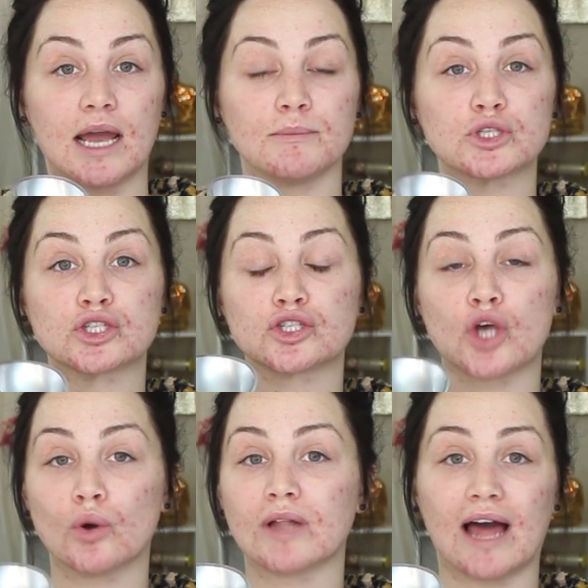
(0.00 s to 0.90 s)
I'm
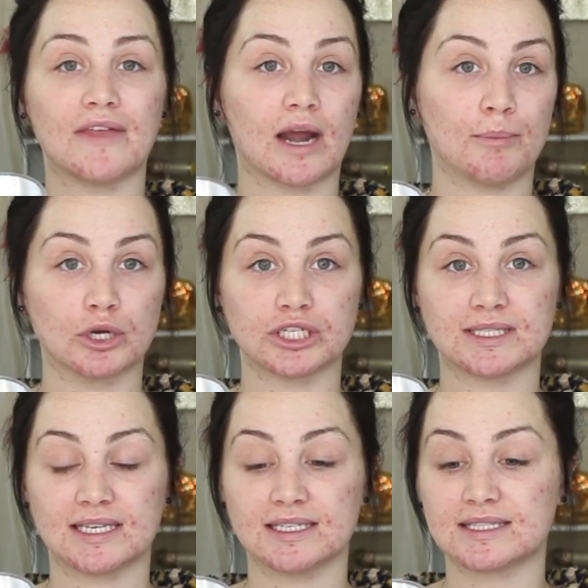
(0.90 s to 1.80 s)
so glad that I
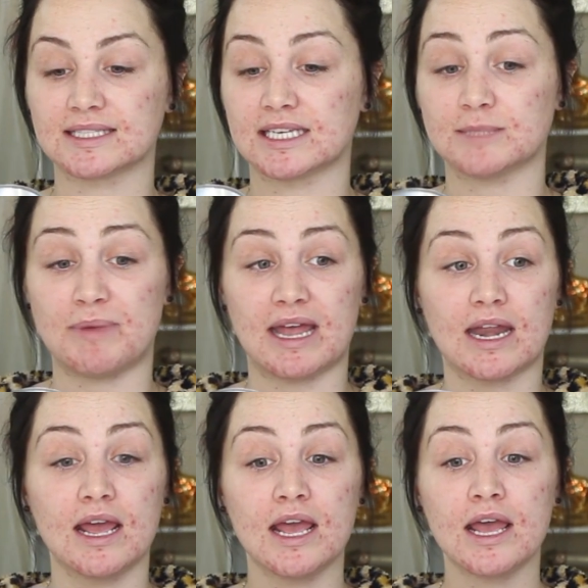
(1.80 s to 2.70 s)
purchased this. This has been